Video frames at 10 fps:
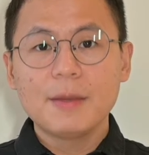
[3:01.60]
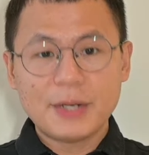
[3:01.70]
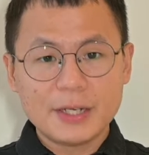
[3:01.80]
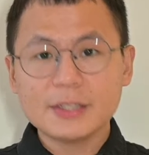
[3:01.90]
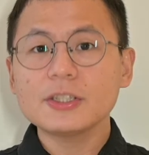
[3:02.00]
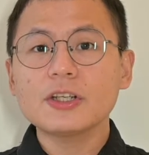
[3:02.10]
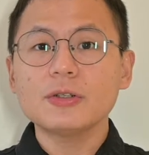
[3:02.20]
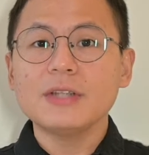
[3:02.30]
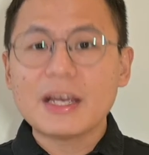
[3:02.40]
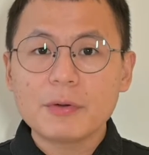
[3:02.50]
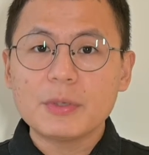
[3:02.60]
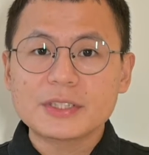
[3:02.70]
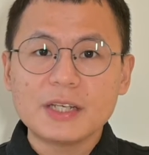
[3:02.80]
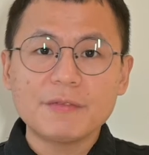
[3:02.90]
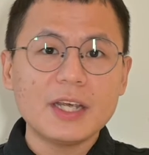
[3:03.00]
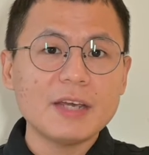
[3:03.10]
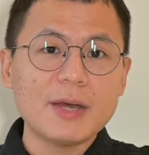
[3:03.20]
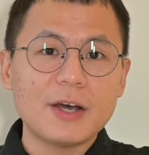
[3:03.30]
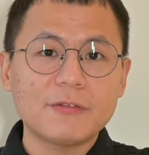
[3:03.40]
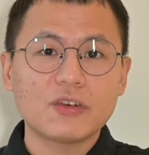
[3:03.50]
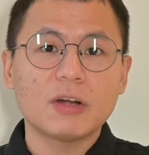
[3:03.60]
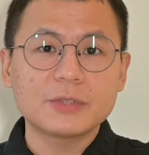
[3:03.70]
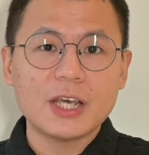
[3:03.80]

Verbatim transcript: because you could never receive an email from